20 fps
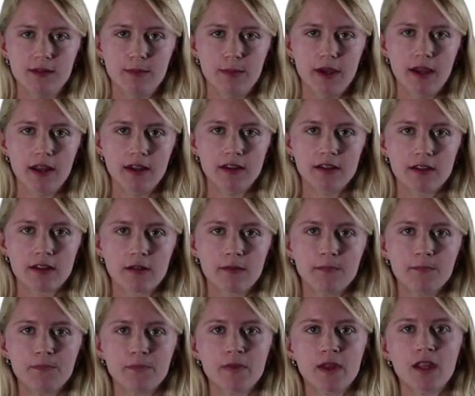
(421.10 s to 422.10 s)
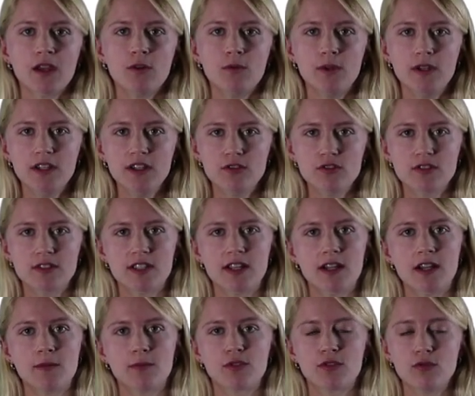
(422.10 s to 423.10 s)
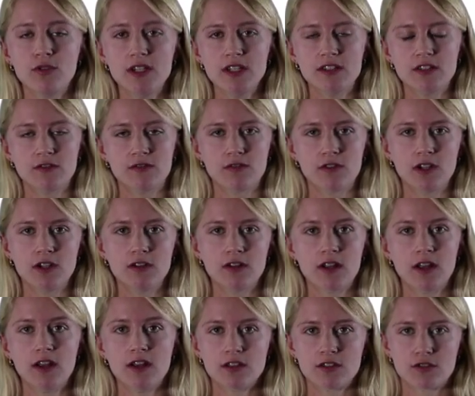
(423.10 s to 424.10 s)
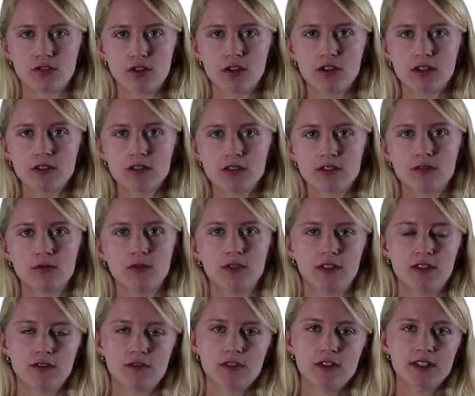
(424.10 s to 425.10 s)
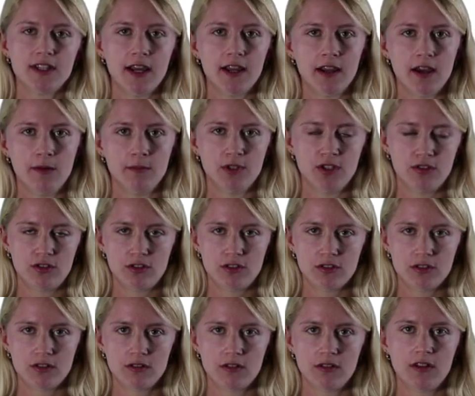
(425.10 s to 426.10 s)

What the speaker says: band, we need to set up 3 different circles with different diameters.